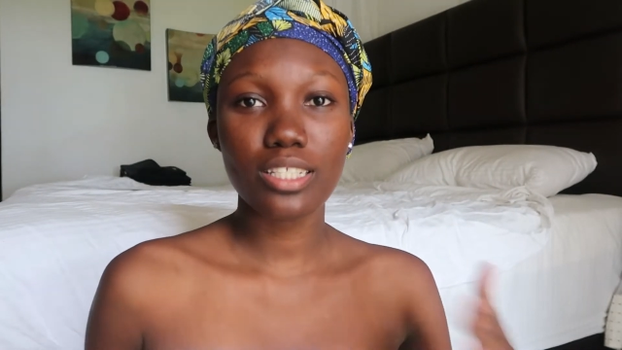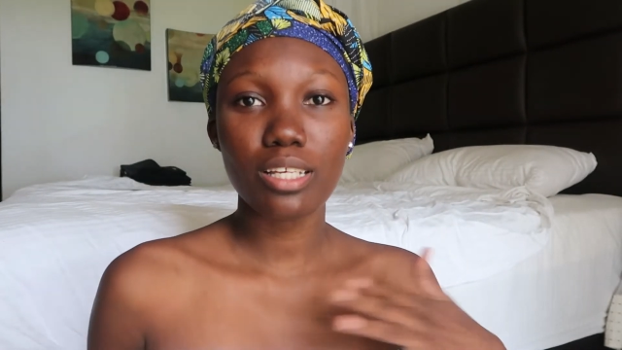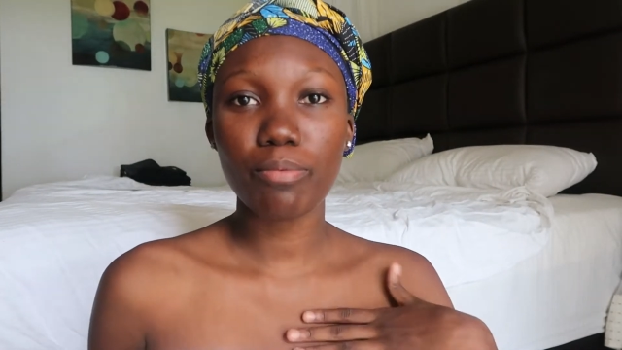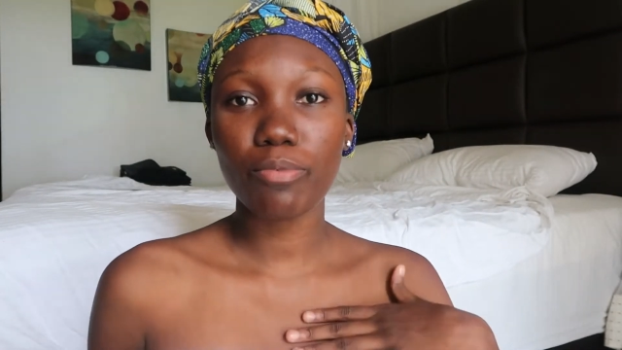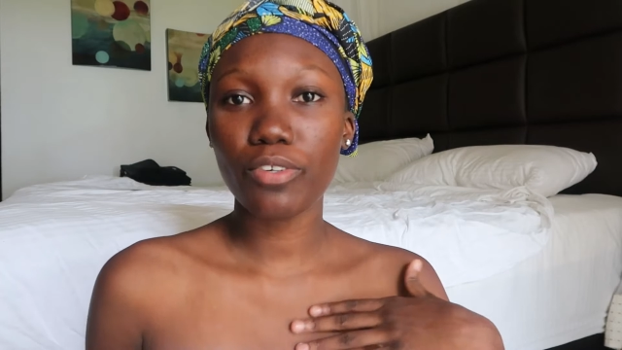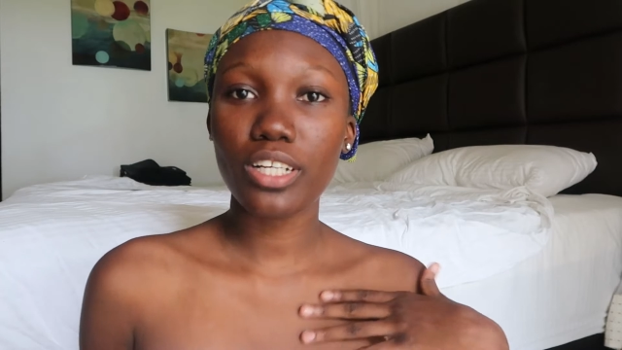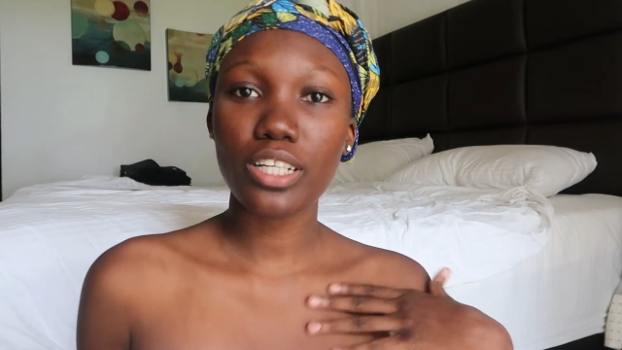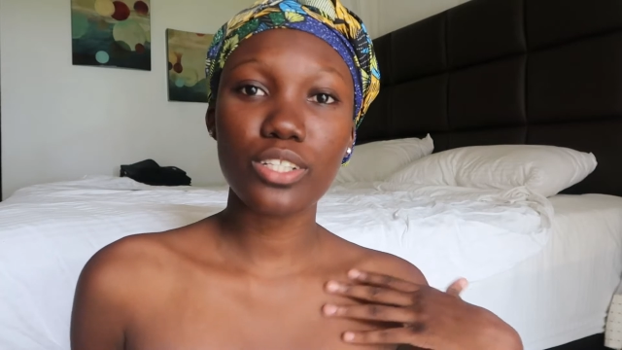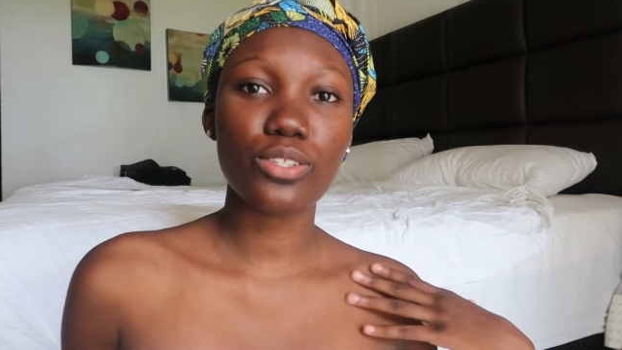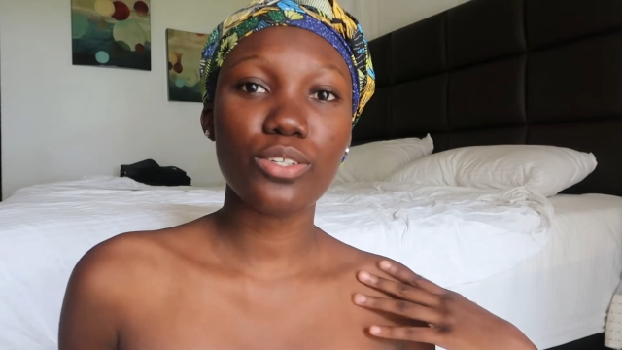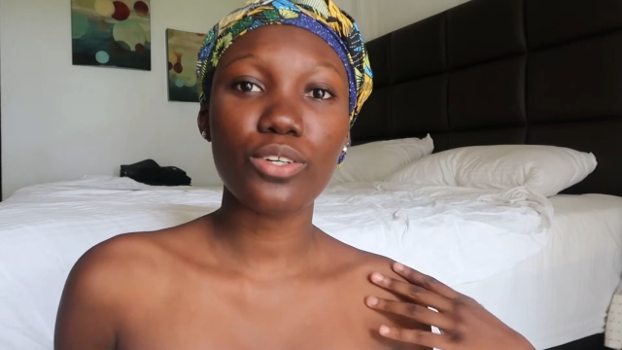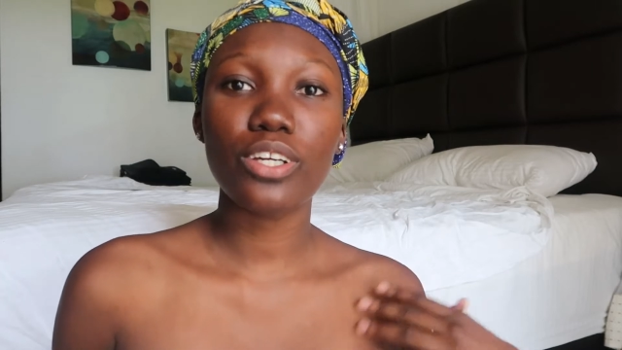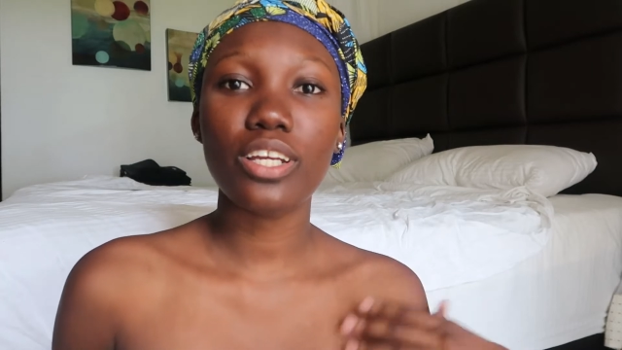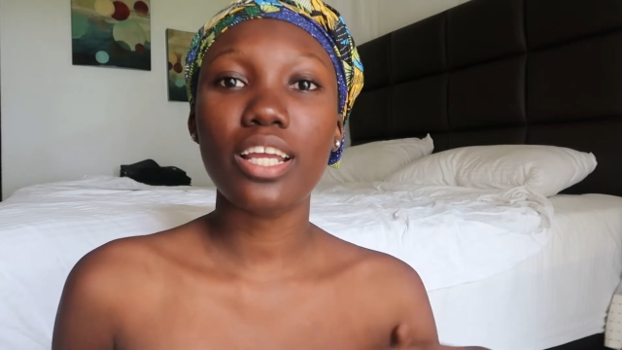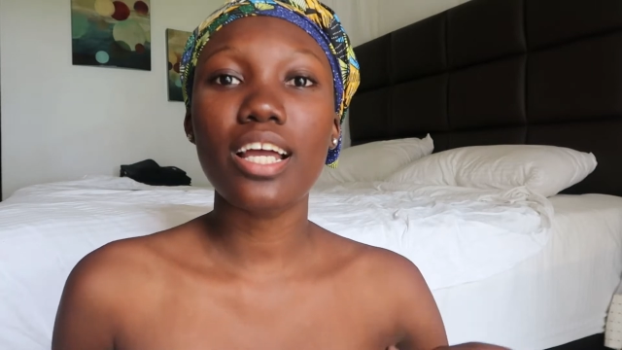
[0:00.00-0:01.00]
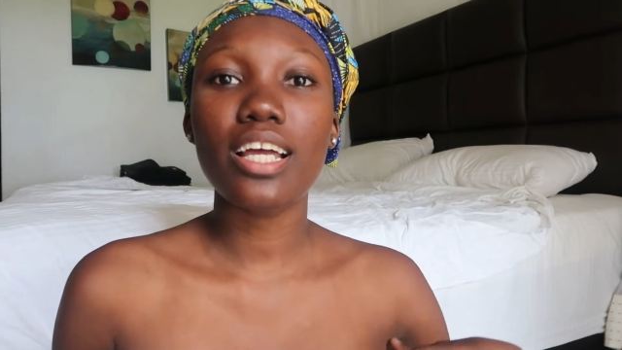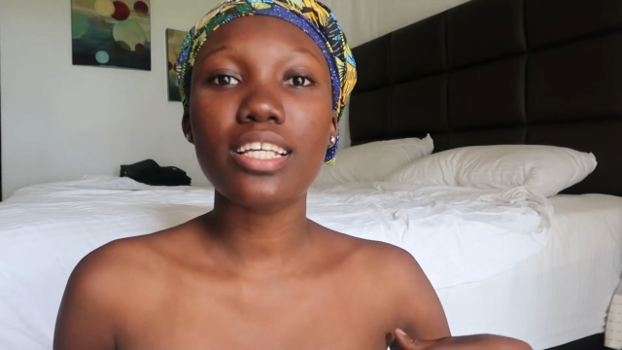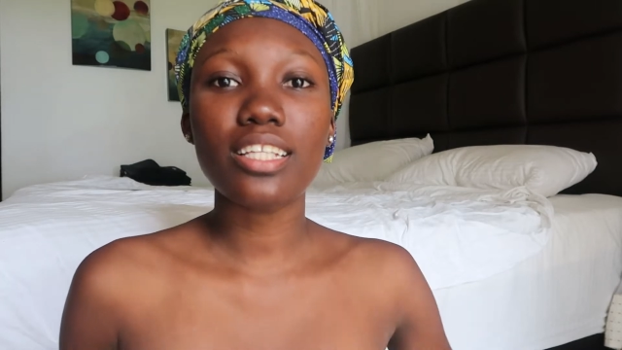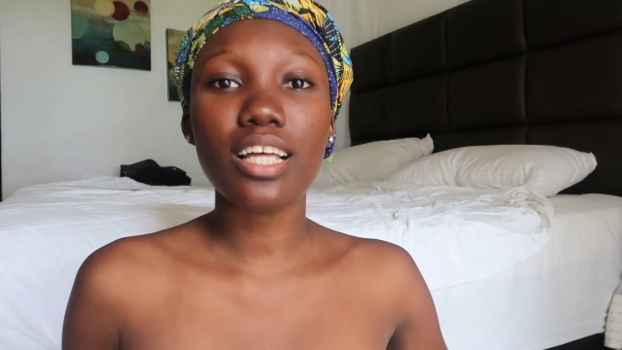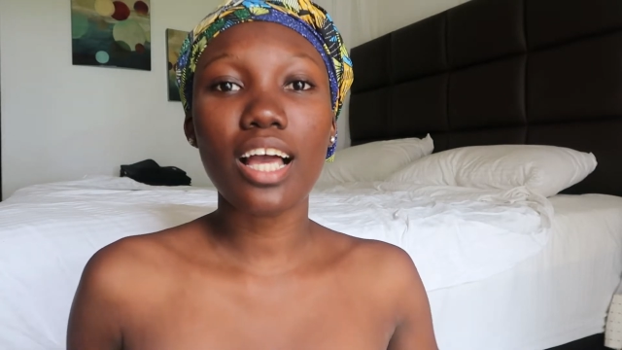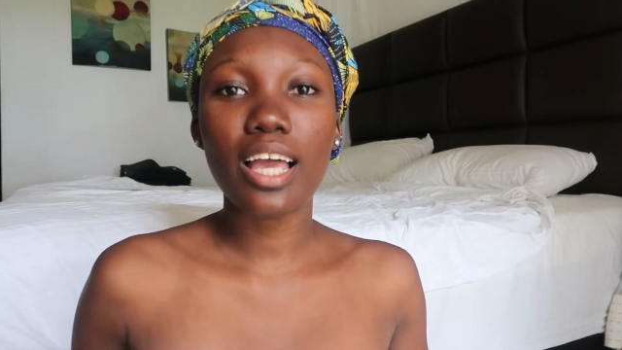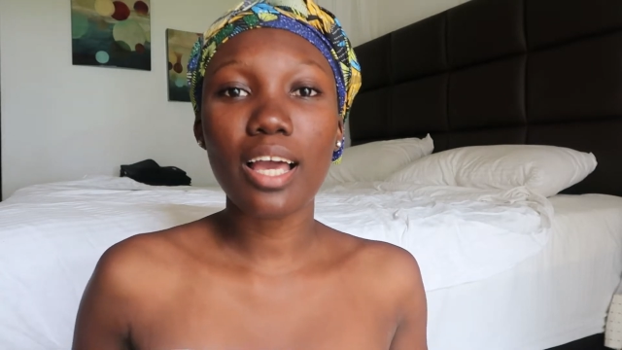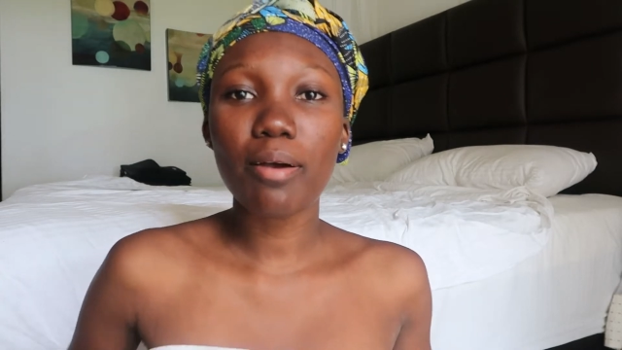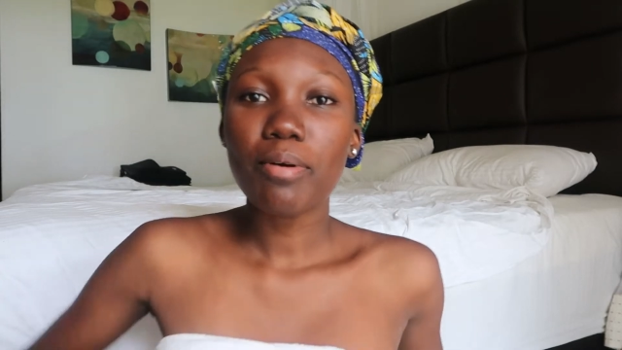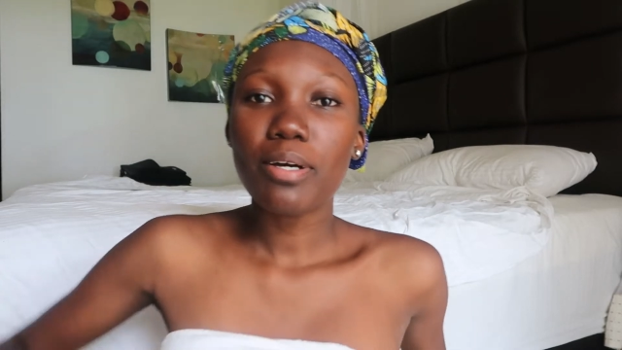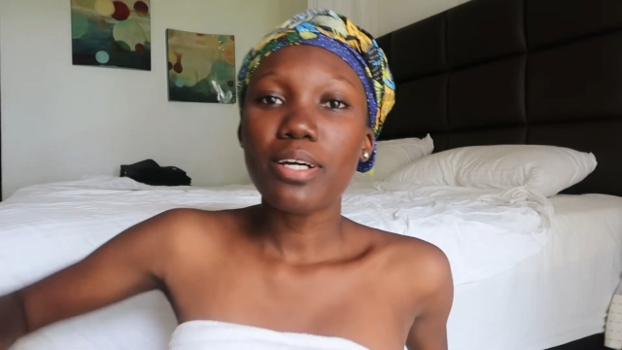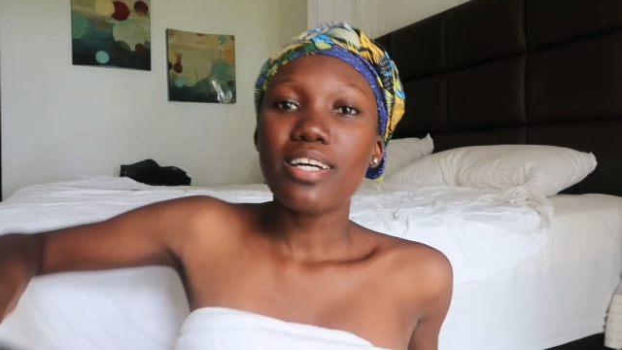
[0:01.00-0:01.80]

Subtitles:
I'm really sorry guys, I am